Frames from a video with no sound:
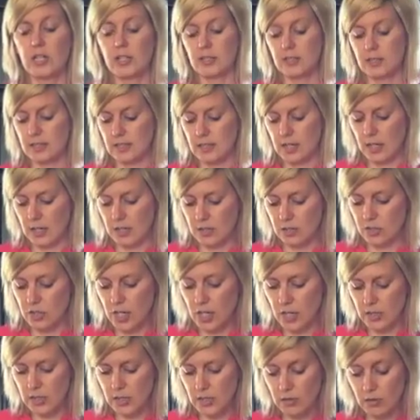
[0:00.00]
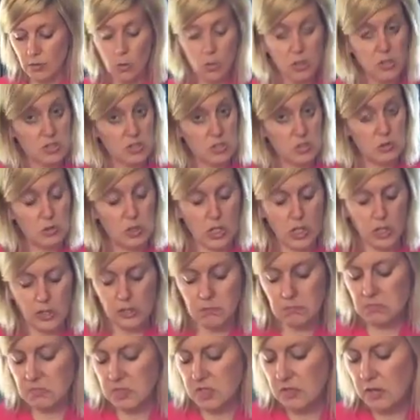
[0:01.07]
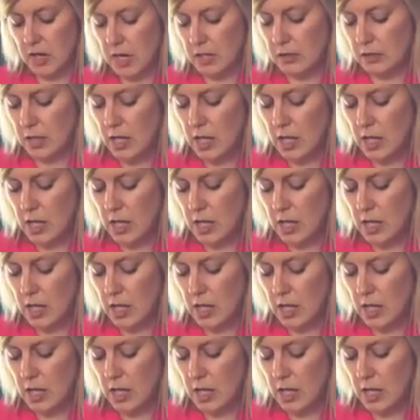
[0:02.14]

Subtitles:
instead of the jelly, or just do jelly, it's fine.